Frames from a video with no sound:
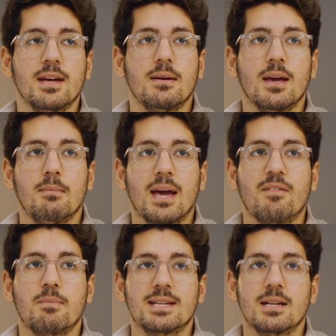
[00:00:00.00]
he may
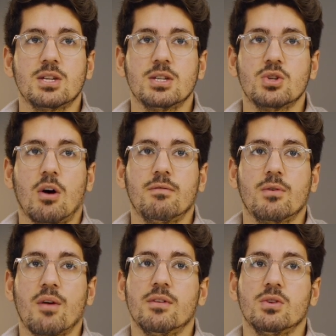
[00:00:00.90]
have a percentage of
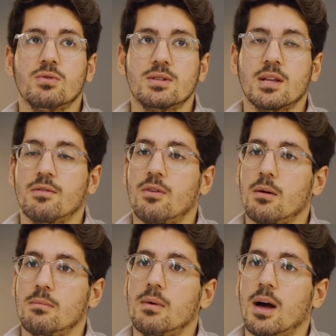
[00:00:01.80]
the revenues that the
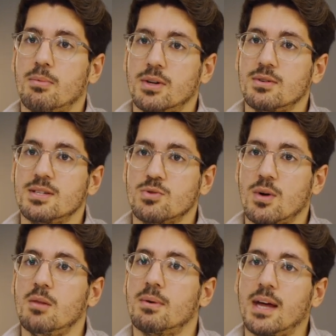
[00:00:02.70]
farm produces as
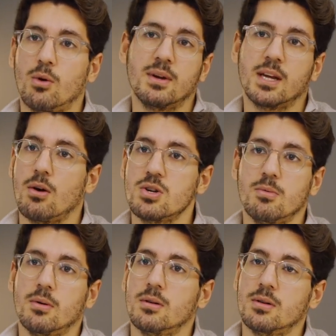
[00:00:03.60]
well, but that will be
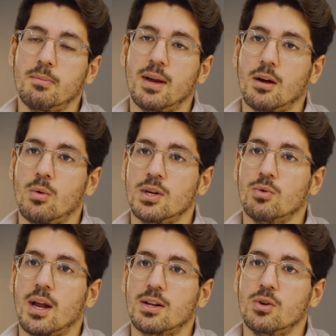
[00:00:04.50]
negotiable depending on what
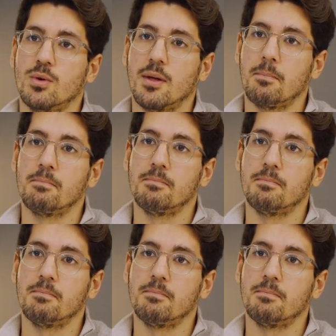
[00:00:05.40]
you would like to do with him.